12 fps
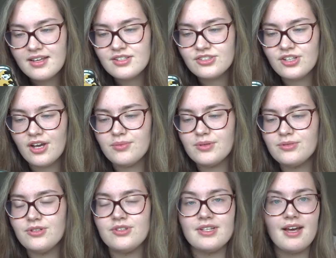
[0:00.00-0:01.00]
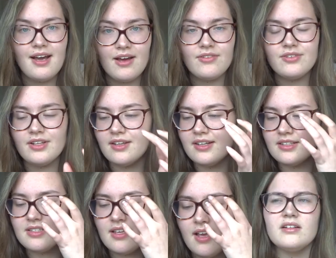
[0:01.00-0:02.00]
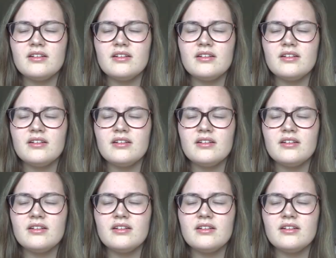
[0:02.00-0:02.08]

So we'll do that after this.